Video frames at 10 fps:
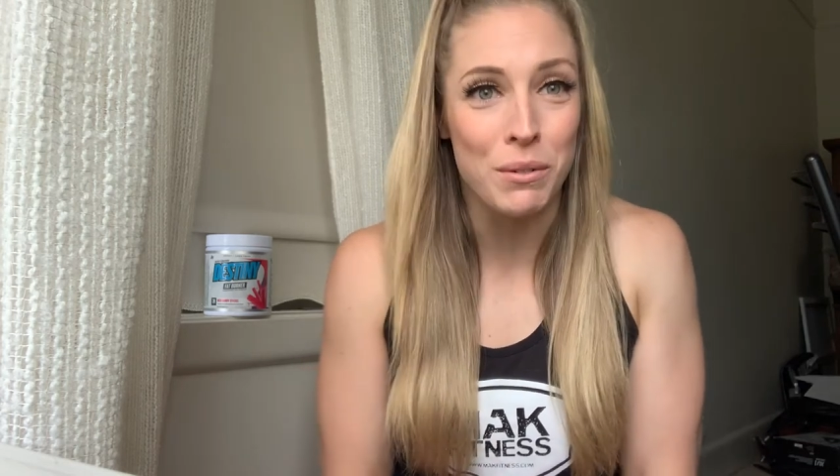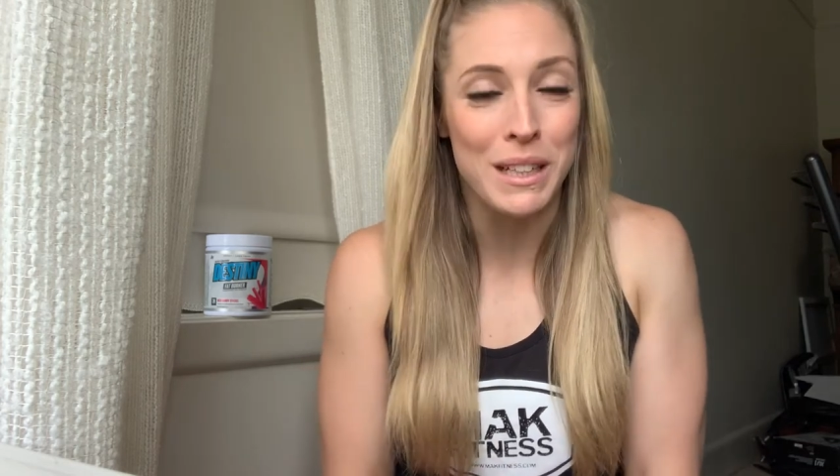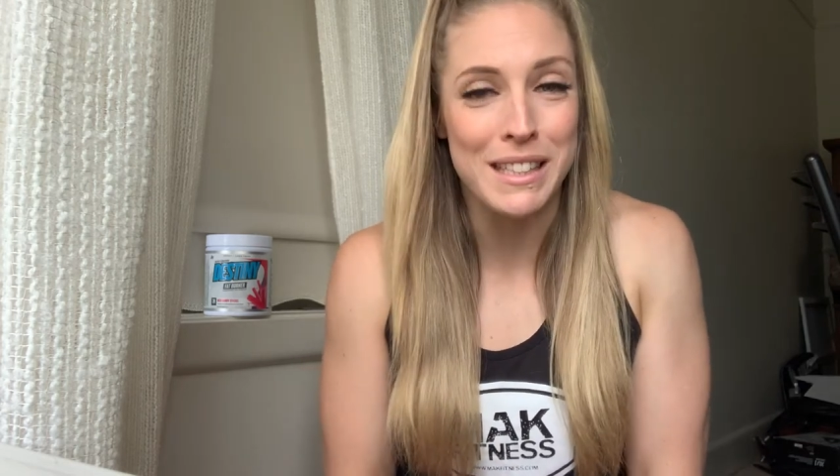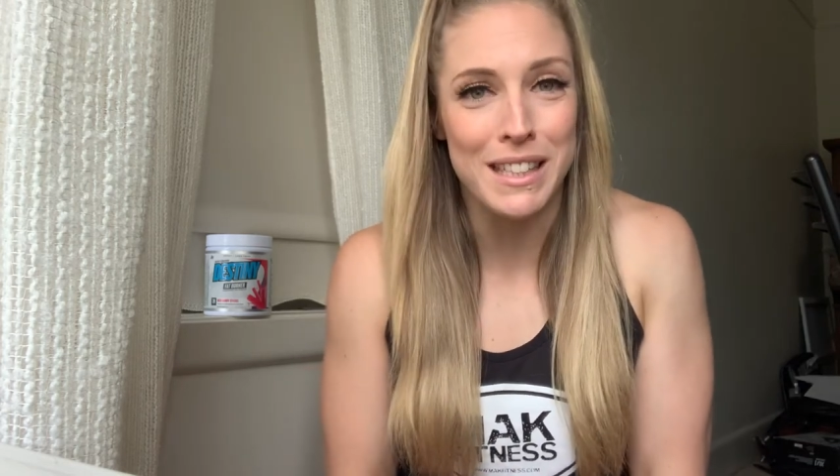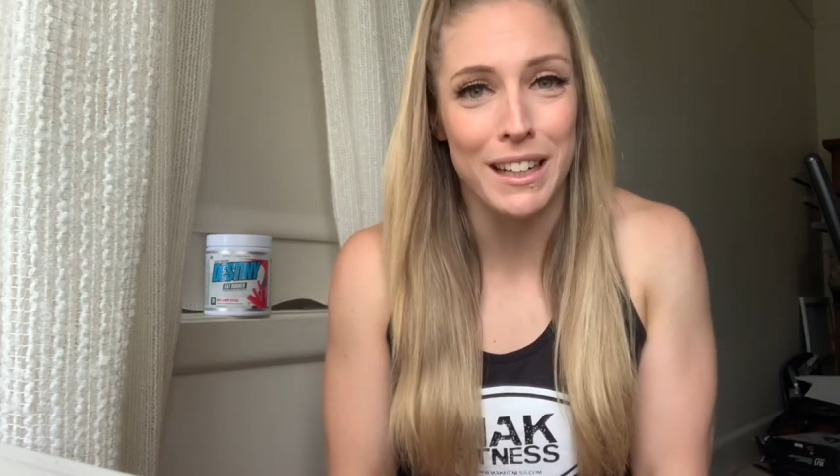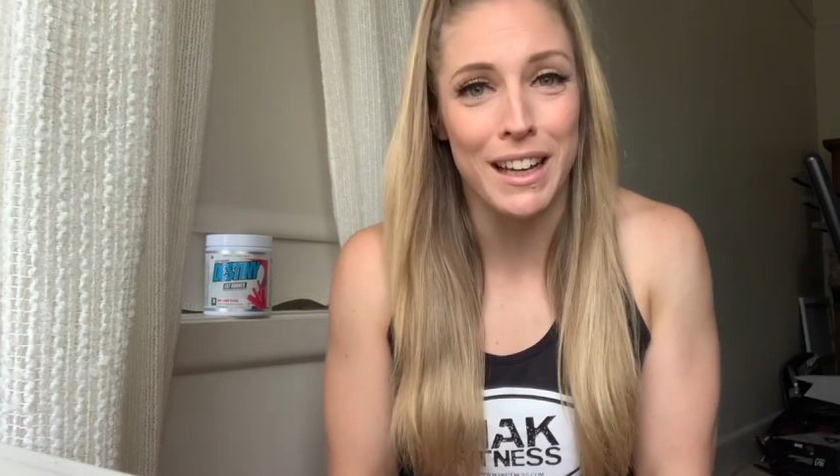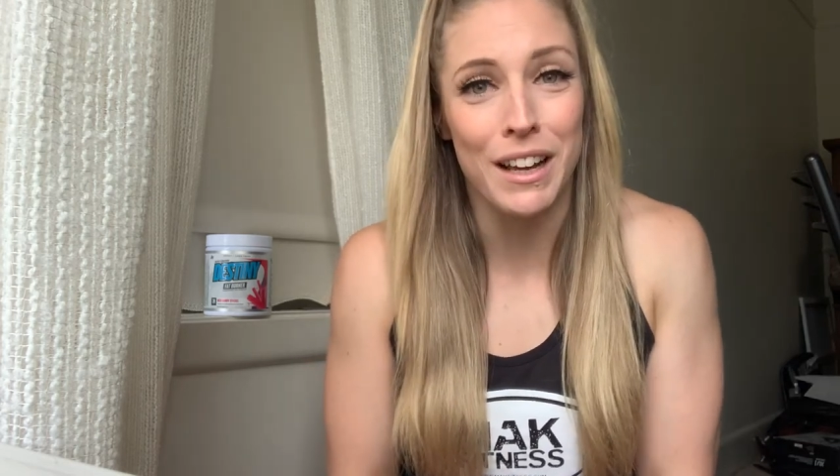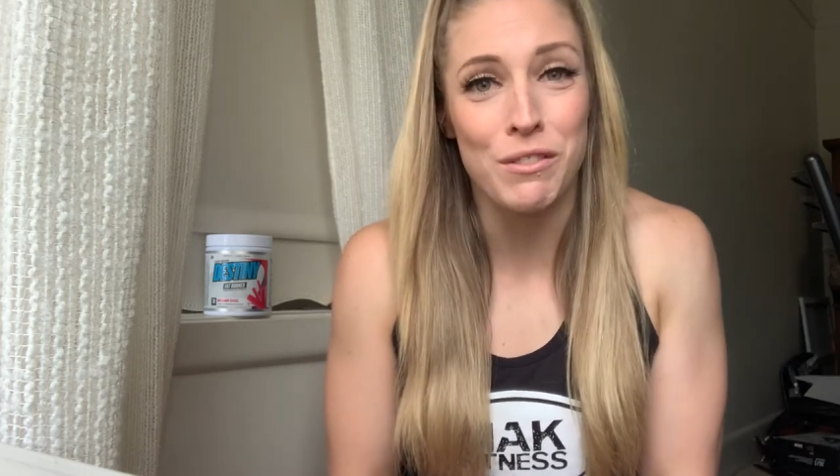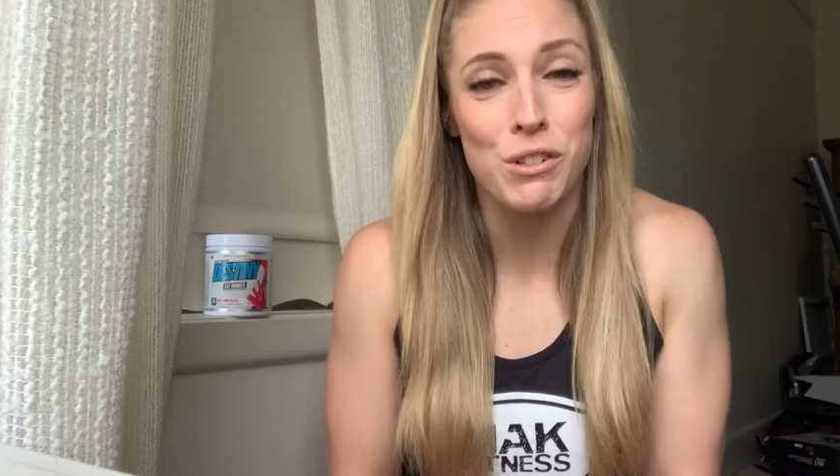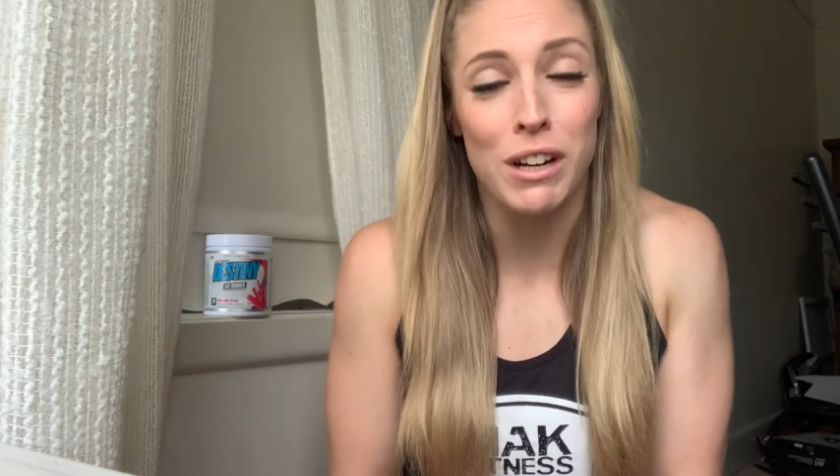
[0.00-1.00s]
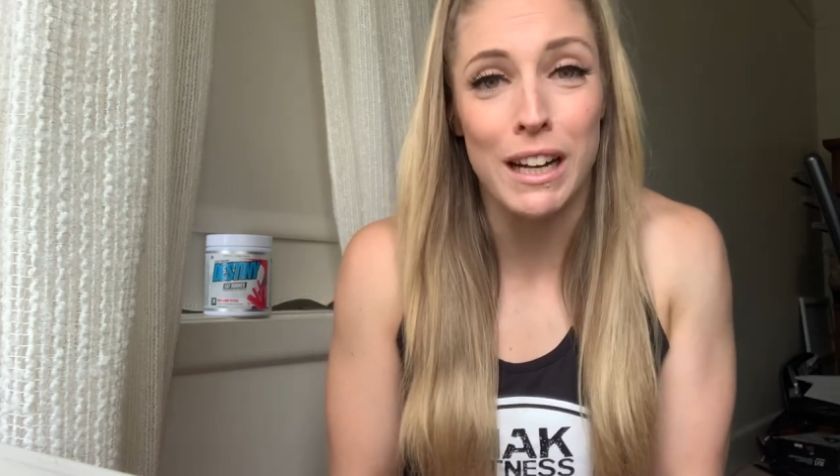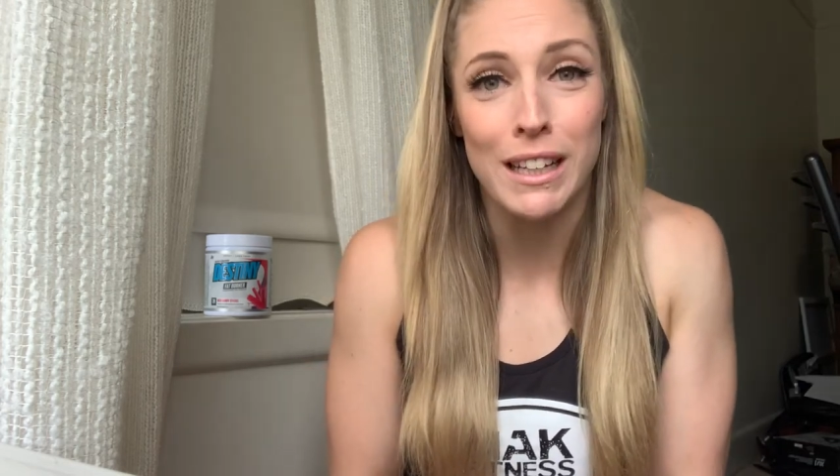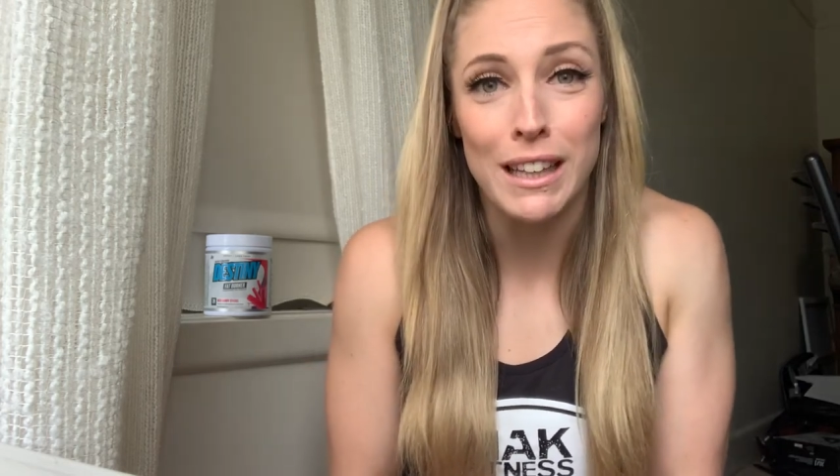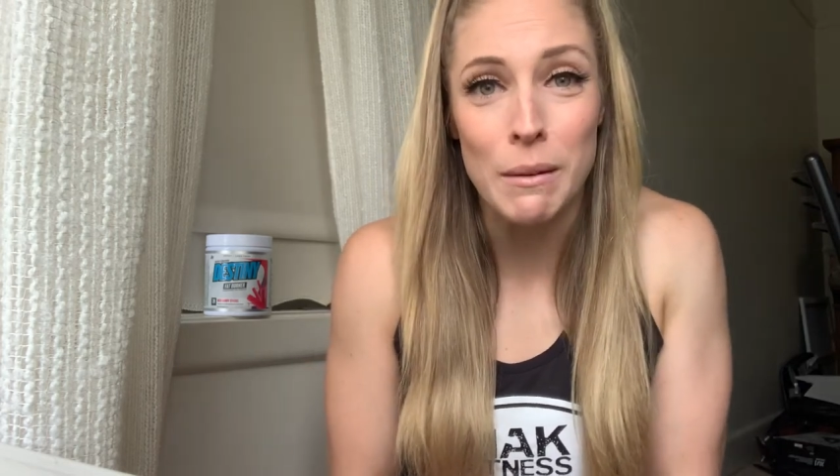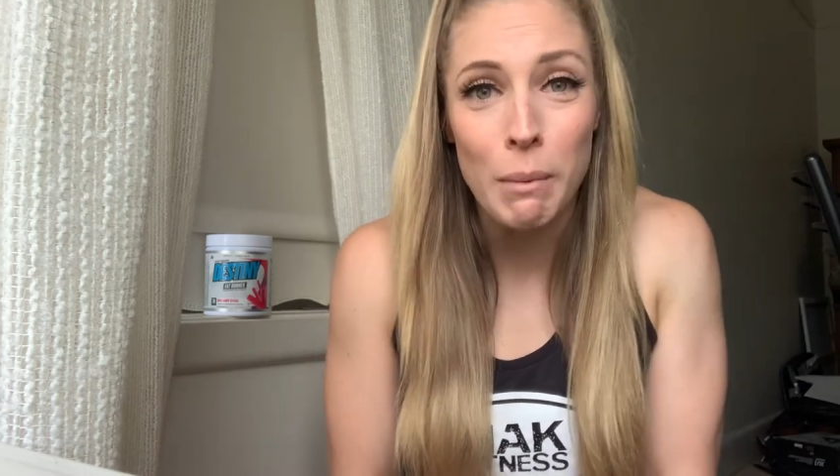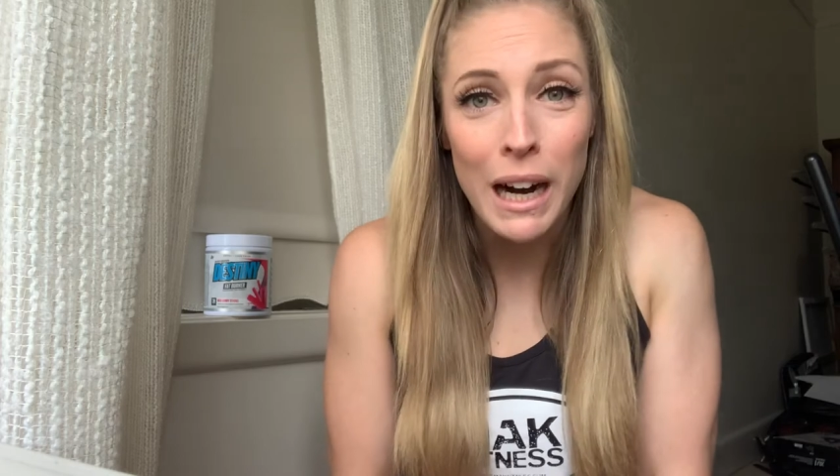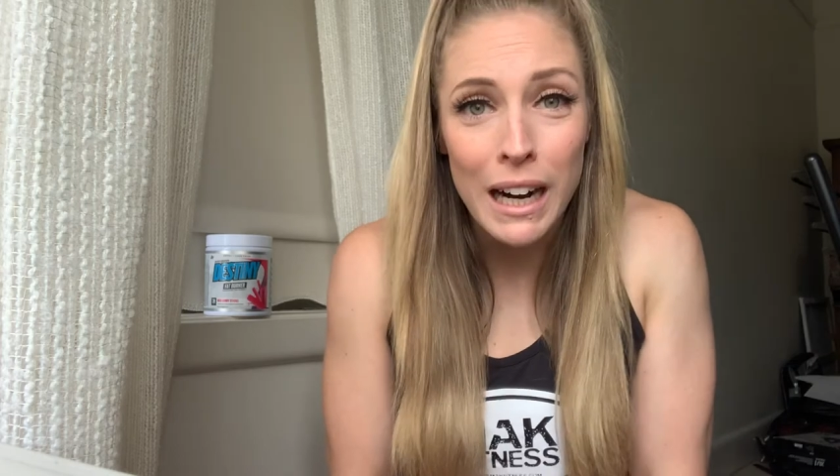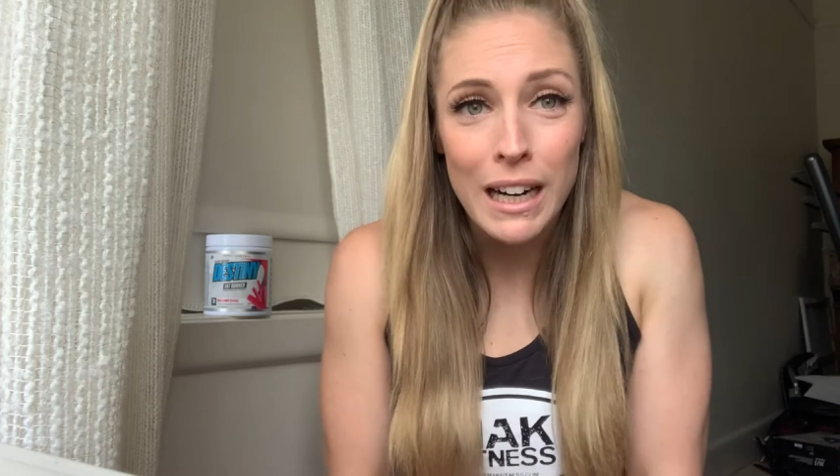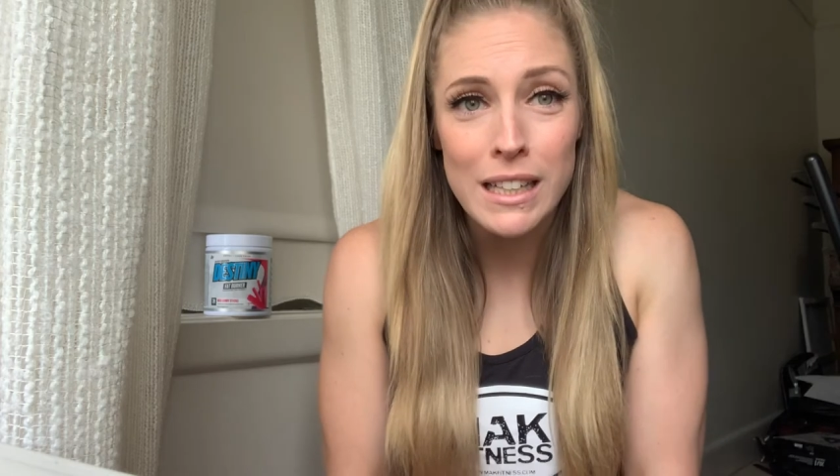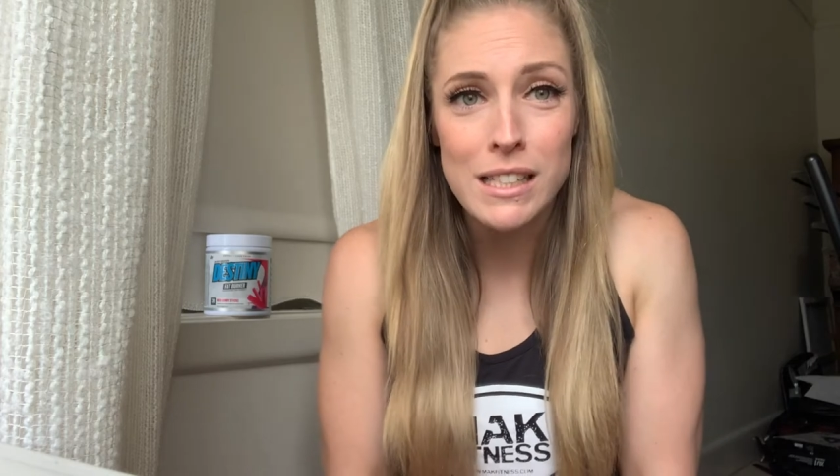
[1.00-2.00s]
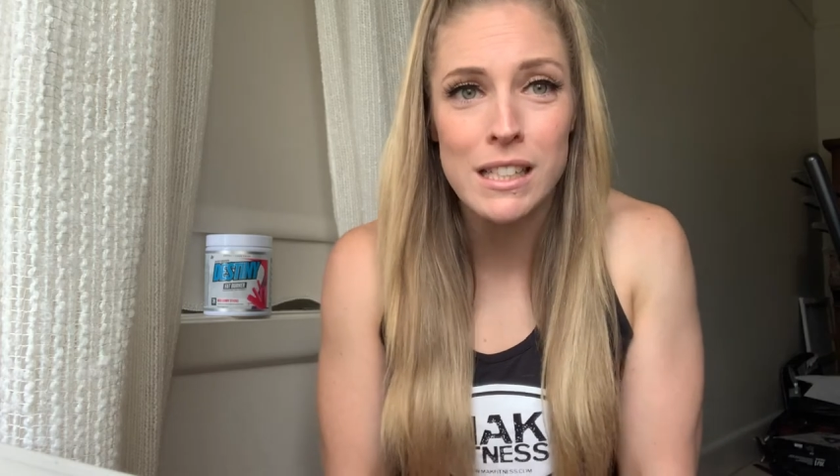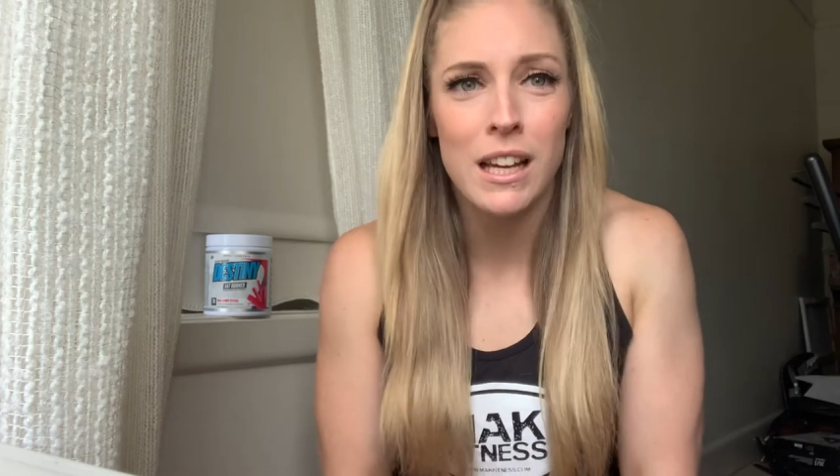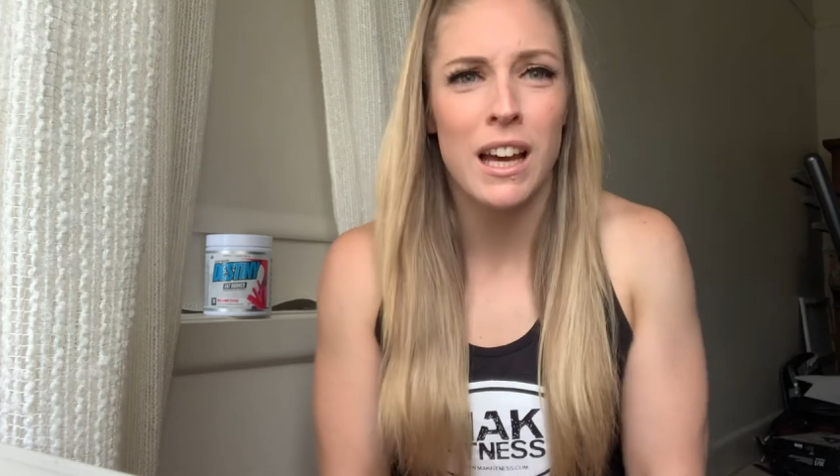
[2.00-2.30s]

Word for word: ones that I have tried in the past